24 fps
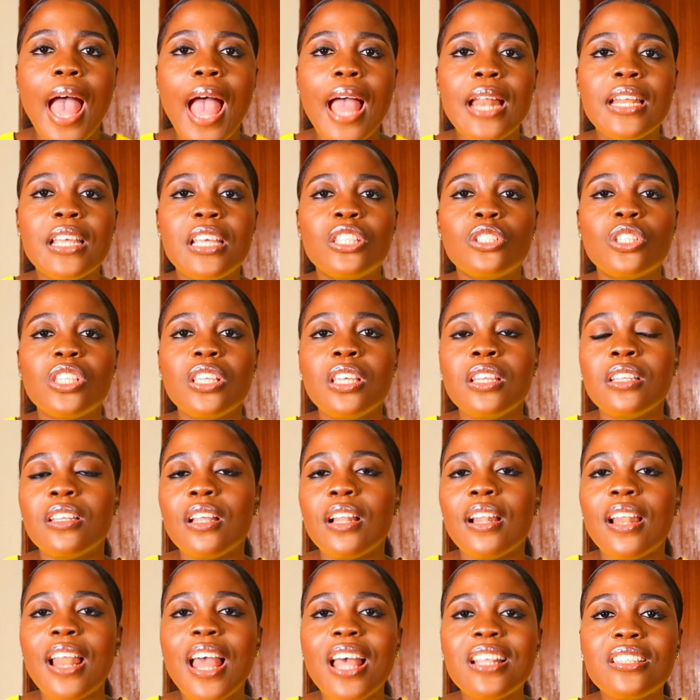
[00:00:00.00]
and it's in
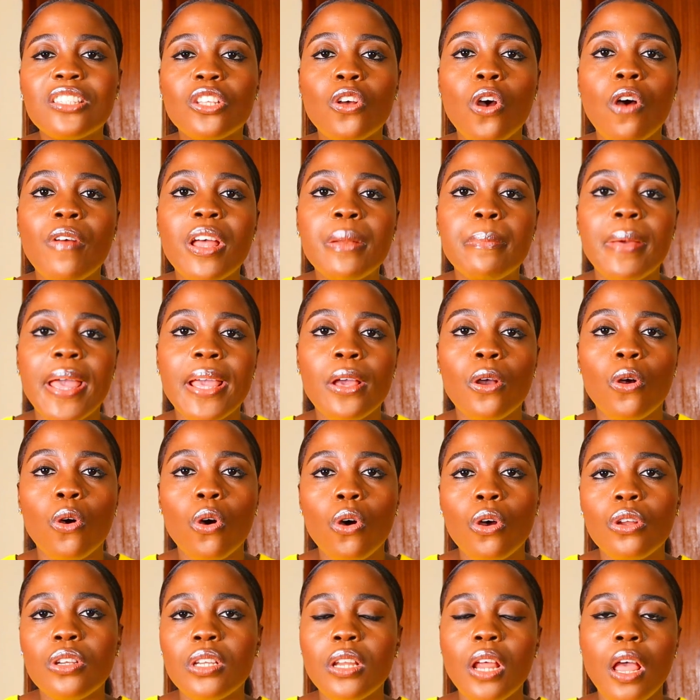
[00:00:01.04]
the last Covered by
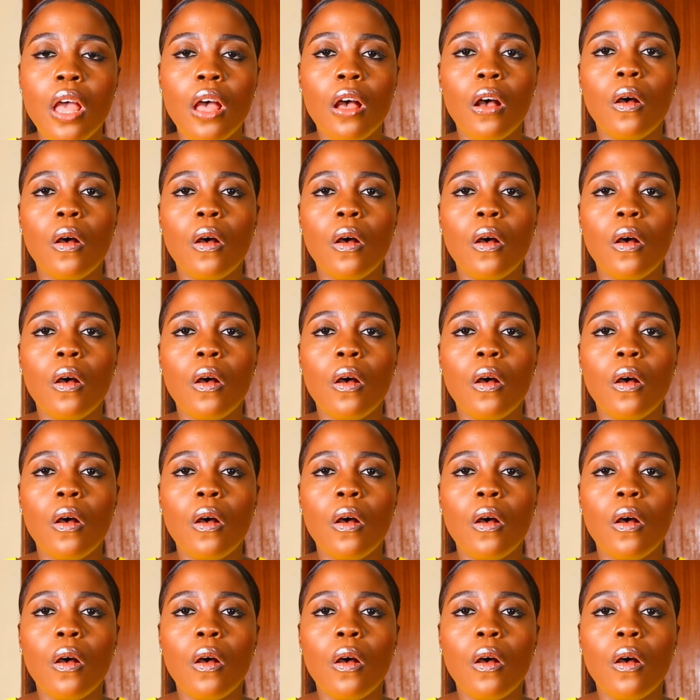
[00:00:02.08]
God